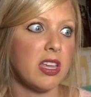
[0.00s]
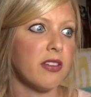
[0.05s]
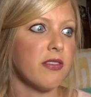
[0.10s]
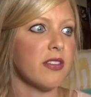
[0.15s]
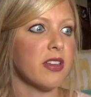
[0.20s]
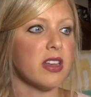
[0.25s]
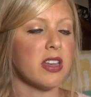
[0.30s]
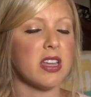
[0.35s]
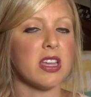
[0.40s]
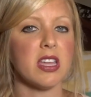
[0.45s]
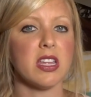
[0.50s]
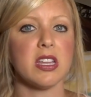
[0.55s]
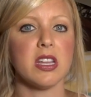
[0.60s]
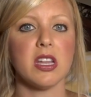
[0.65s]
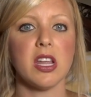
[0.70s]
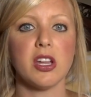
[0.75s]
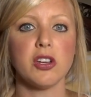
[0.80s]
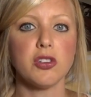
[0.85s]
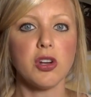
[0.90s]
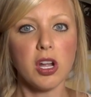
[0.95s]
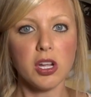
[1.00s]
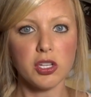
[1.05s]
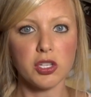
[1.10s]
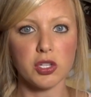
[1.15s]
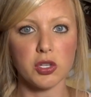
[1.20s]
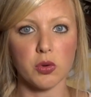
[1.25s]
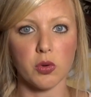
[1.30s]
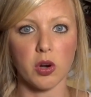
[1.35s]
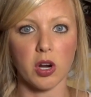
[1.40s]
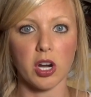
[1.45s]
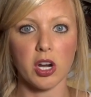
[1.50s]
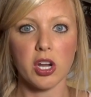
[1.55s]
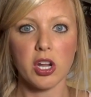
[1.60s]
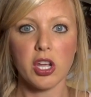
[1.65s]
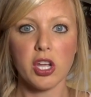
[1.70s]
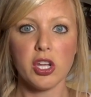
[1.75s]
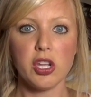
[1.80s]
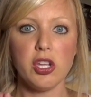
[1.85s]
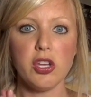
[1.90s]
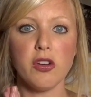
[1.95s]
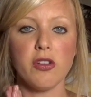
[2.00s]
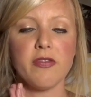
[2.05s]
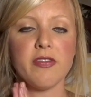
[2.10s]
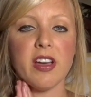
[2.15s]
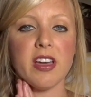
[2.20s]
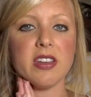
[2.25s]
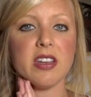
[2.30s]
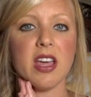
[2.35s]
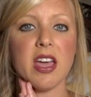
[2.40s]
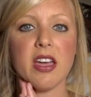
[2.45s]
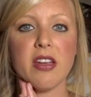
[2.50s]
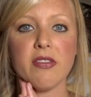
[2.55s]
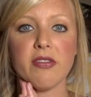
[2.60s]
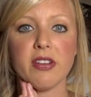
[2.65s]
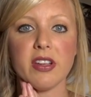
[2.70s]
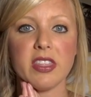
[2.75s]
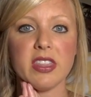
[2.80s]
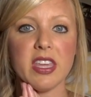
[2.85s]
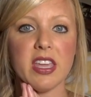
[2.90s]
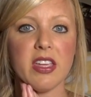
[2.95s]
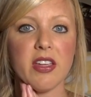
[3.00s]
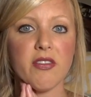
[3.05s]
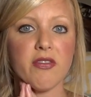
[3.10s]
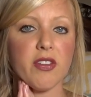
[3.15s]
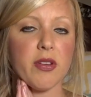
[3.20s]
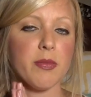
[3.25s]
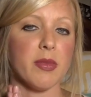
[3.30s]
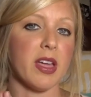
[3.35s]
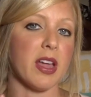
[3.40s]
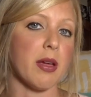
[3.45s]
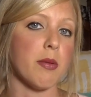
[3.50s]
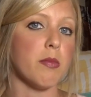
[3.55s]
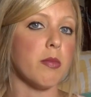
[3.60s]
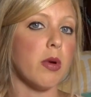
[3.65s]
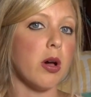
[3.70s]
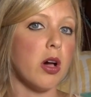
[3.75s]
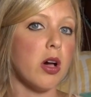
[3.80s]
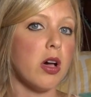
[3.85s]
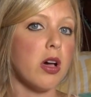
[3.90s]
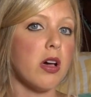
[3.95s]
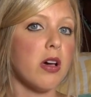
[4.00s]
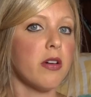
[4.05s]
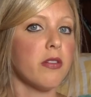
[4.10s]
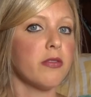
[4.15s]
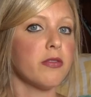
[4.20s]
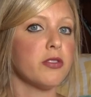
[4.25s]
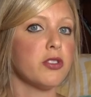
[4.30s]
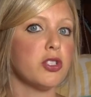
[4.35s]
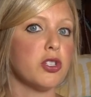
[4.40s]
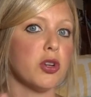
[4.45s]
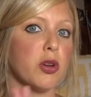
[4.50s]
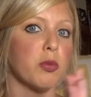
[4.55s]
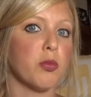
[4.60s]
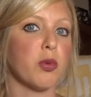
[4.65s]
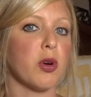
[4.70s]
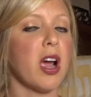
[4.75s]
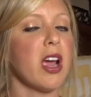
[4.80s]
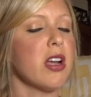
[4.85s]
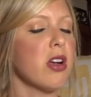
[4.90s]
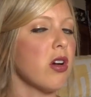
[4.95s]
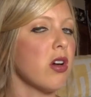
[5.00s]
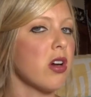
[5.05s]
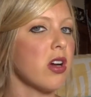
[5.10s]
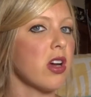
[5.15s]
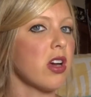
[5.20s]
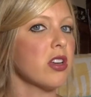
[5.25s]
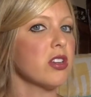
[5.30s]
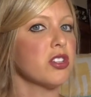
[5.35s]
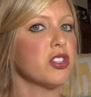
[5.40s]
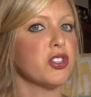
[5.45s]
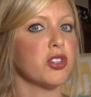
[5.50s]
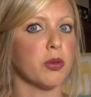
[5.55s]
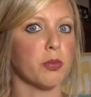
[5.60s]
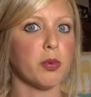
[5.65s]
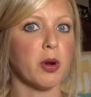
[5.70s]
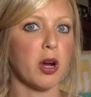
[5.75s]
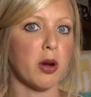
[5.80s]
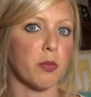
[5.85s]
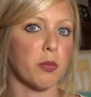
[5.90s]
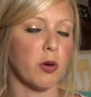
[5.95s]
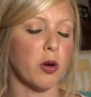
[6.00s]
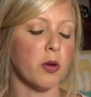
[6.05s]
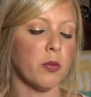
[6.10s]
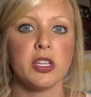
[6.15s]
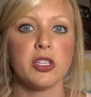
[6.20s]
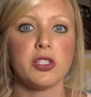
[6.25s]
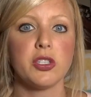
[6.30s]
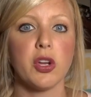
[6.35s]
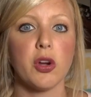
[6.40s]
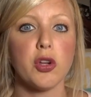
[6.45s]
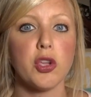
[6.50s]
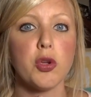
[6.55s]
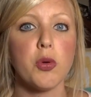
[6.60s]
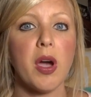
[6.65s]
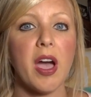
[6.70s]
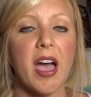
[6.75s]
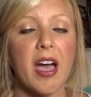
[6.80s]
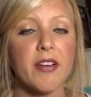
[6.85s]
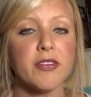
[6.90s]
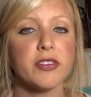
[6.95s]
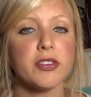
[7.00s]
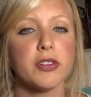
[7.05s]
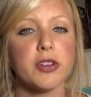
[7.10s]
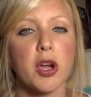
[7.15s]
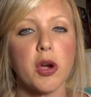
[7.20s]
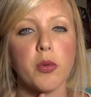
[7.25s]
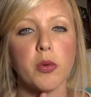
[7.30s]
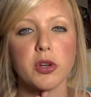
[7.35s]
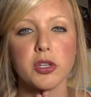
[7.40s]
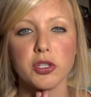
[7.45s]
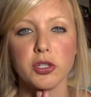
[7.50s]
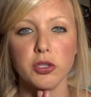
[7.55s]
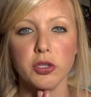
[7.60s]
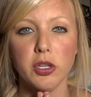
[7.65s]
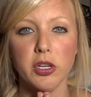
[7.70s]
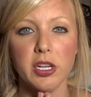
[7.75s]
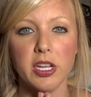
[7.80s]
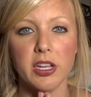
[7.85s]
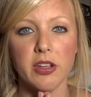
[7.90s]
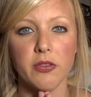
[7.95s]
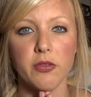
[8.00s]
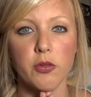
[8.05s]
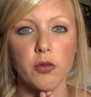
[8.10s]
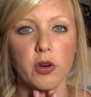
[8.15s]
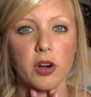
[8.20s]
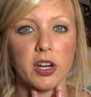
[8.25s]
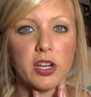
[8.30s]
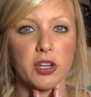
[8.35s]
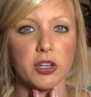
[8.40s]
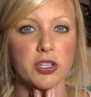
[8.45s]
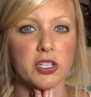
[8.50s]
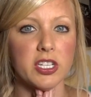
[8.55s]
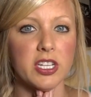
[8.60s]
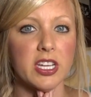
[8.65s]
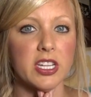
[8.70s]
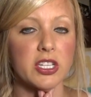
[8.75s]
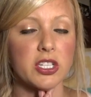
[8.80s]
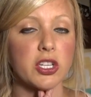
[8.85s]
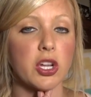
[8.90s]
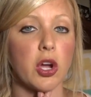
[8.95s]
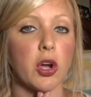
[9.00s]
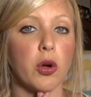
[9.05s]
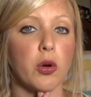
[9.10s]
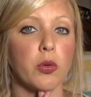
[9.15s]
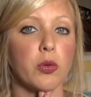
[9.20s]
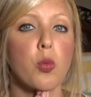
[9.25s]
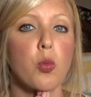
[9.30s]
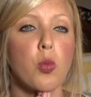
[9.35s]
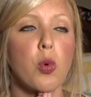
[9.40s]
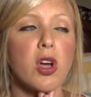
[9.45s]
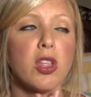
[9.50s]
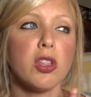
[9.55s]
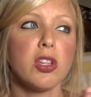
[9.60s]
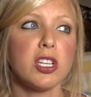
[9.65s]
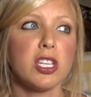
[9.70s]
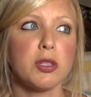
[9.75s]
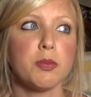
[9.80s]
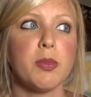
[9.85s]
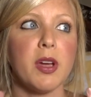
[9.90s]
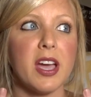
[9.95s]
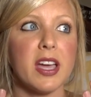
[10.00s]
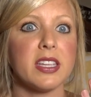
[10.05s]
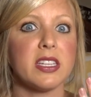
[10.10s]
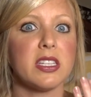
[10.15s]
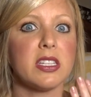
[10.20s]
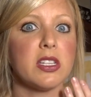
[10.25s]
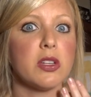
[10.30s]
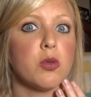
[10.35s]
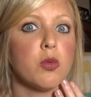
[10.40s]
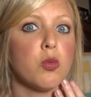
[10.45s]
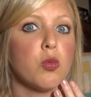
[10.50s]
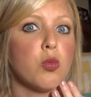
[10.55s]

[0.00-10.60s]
even in a drugstore, you'll find everything from like a mauve to a bright orange to a purple. So you have to know what you're looking for in your skin tone, what looks best